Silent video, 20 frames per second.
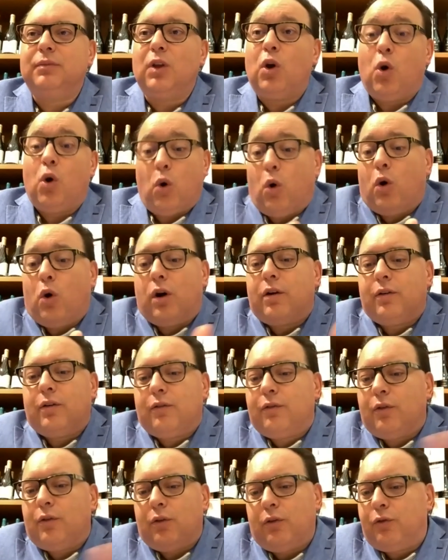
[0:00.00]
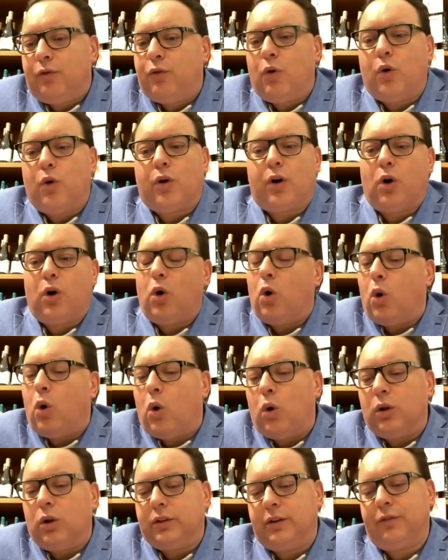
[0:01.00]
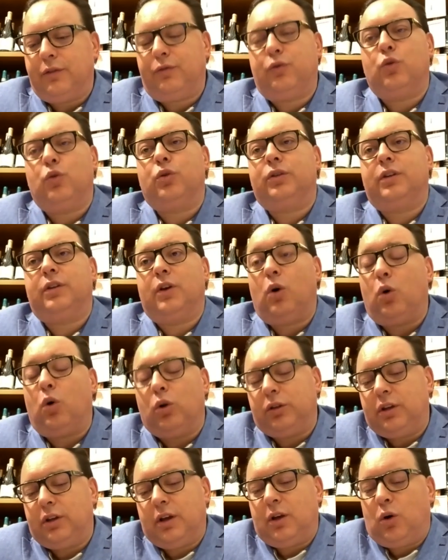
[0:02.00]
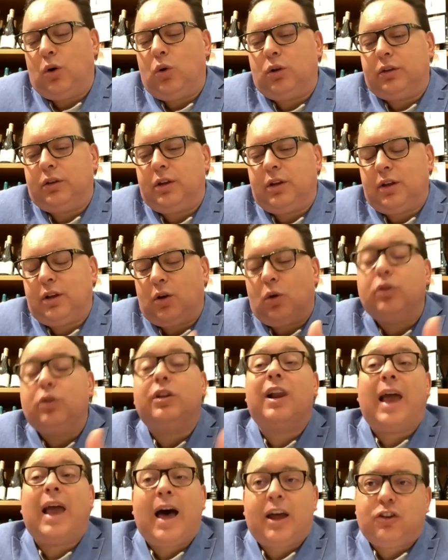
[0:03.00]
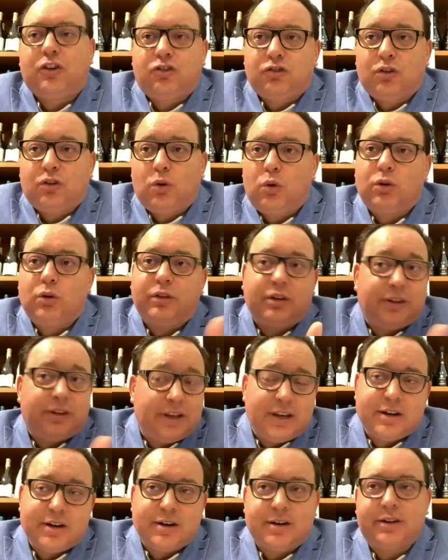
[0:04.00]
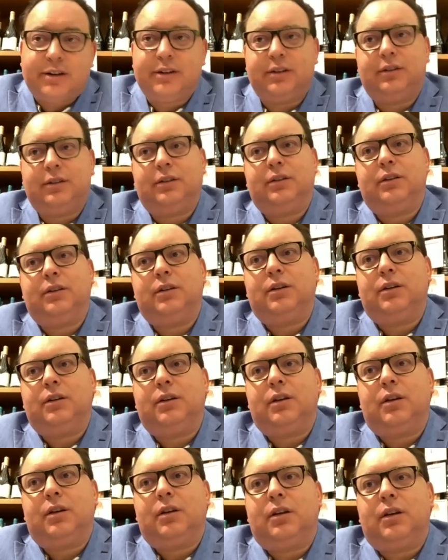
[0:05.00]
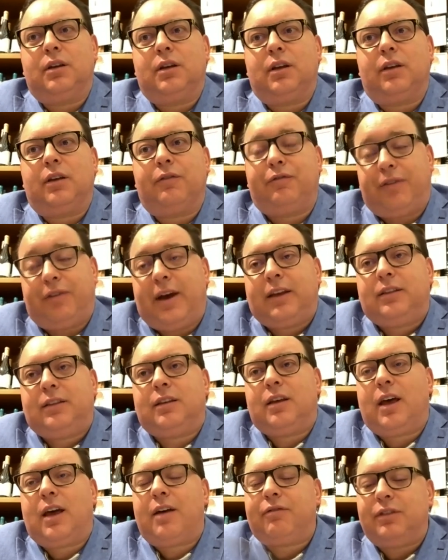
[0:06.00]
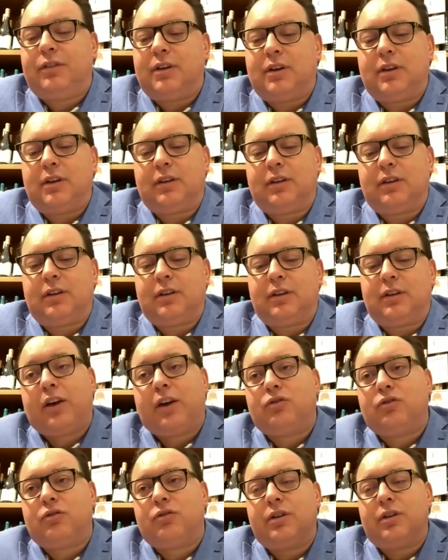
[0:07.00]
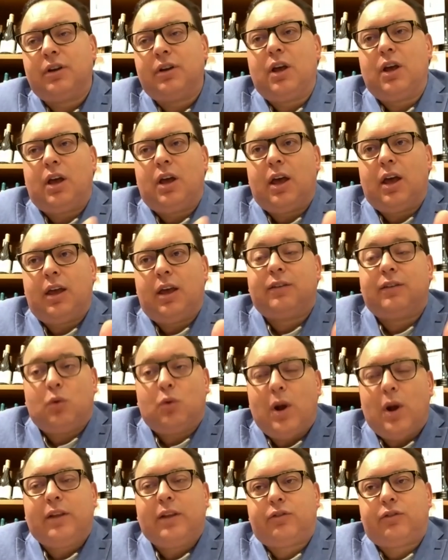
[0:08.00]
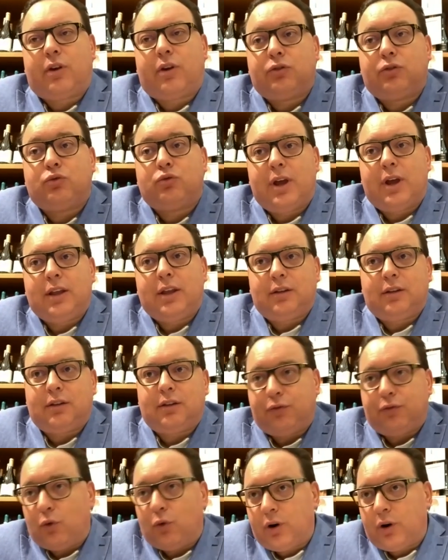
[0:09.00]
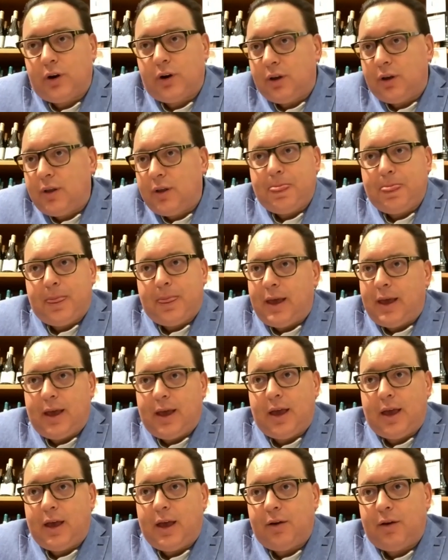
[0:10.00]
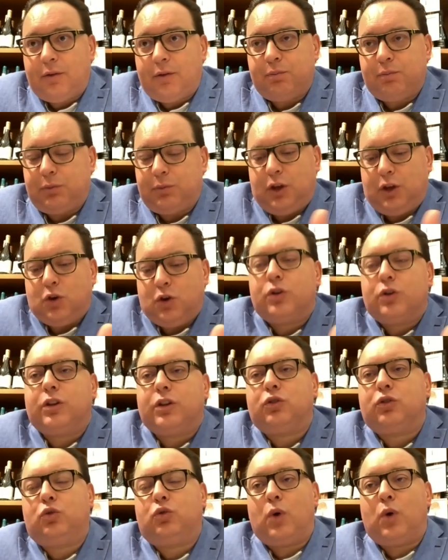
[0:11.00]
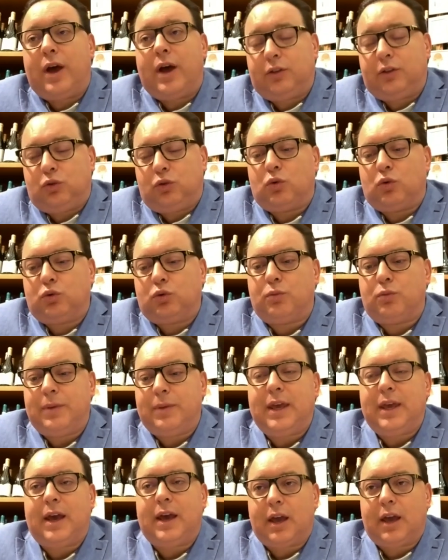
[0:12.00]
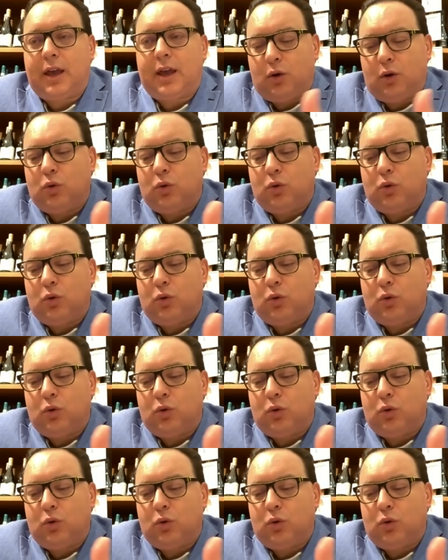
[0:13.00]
or for all the food, all the lunch, all the dinner. In fact, have the structure is well structured for in order to be a